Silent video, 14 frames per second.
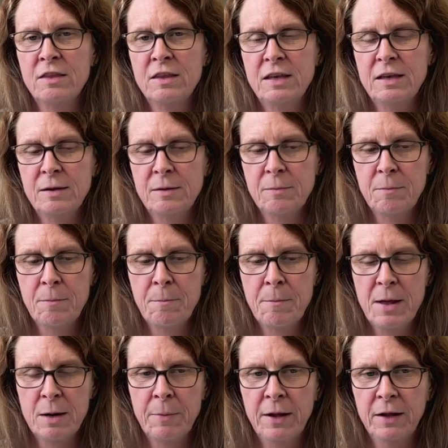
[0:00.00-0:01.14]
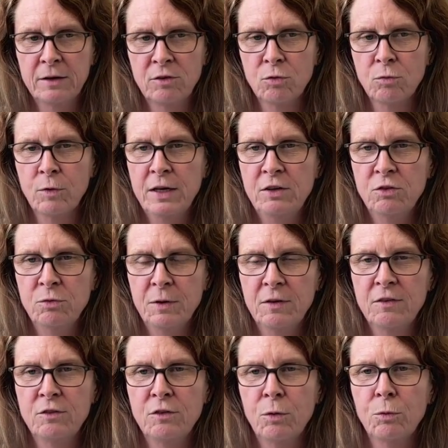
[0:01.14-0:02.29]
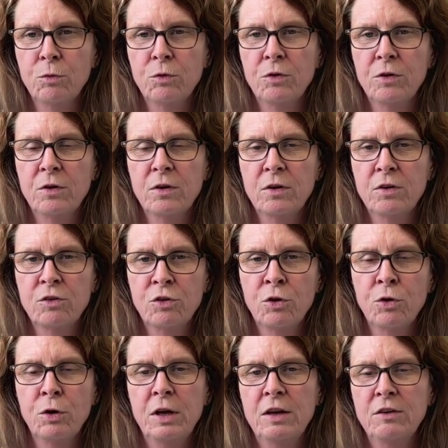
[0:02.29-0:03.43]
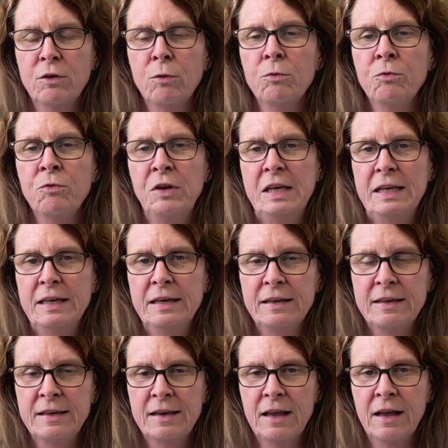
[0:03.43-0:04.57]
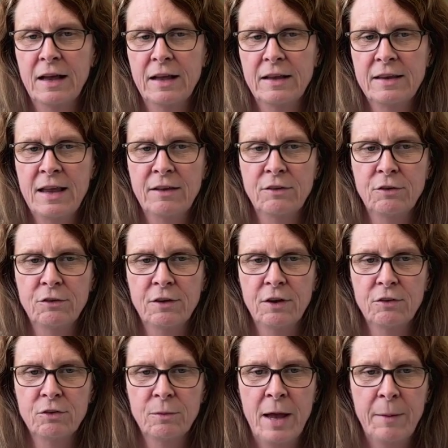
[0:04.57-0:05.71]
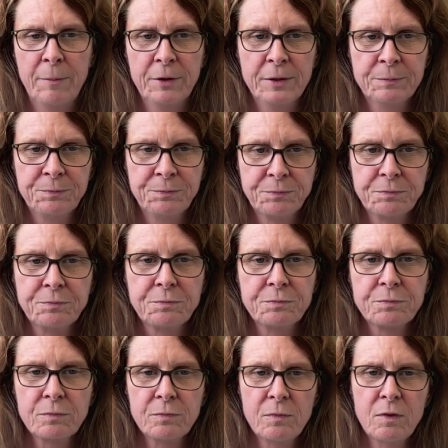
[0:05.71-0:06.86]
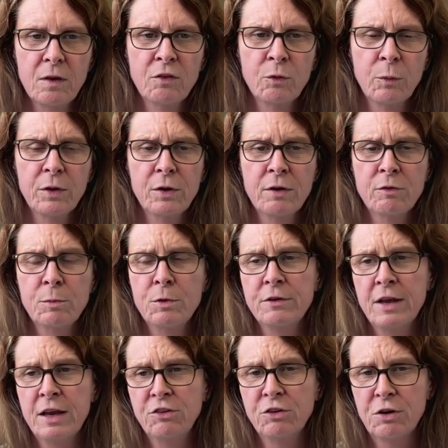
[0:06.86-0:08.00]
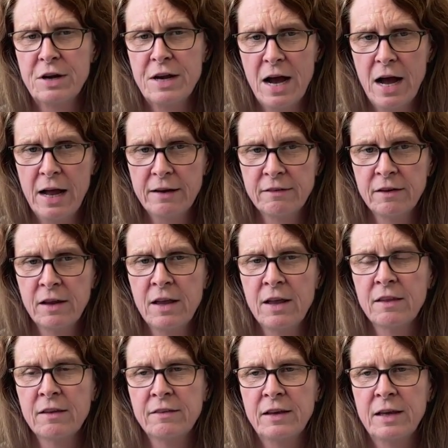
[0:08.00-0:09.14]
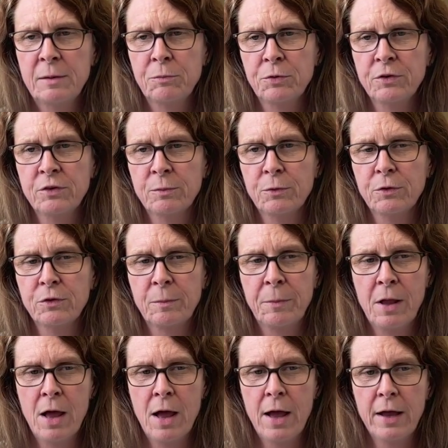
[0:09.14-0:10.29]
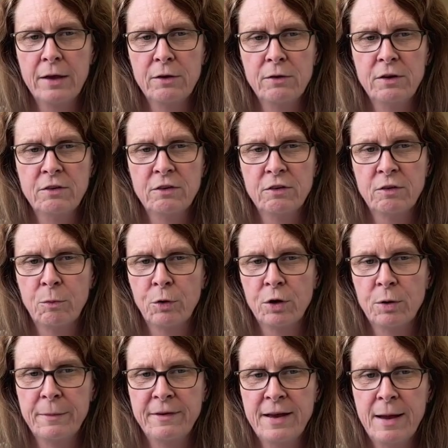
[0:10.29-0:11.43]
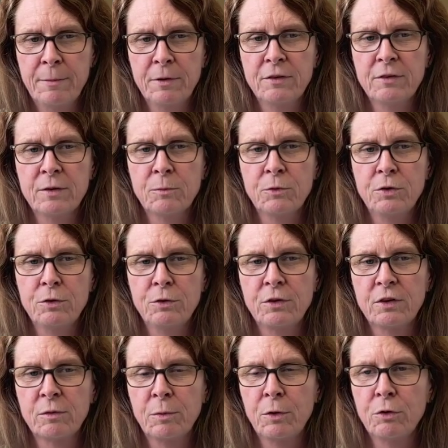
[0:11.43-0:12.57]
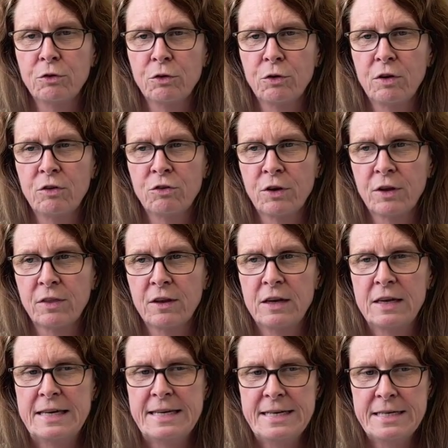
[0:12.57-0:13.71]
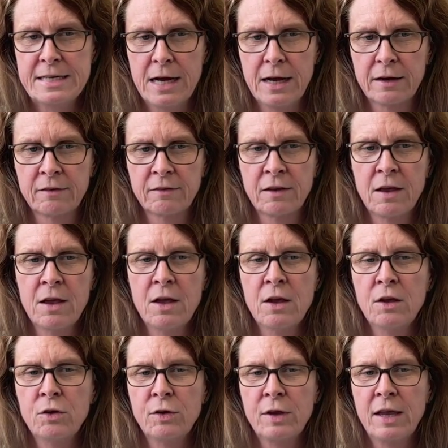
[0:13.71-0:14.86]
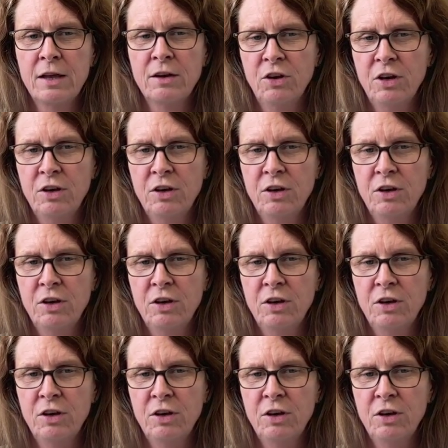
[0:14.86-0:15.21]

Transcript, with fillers: the metabolic derangements don't turn in, don't feed uh, cancer cells from happening. So whether you have a mutation or not, the same principles apply. You need to support your metabolism, reduce exposure, and strengthen detox. You can't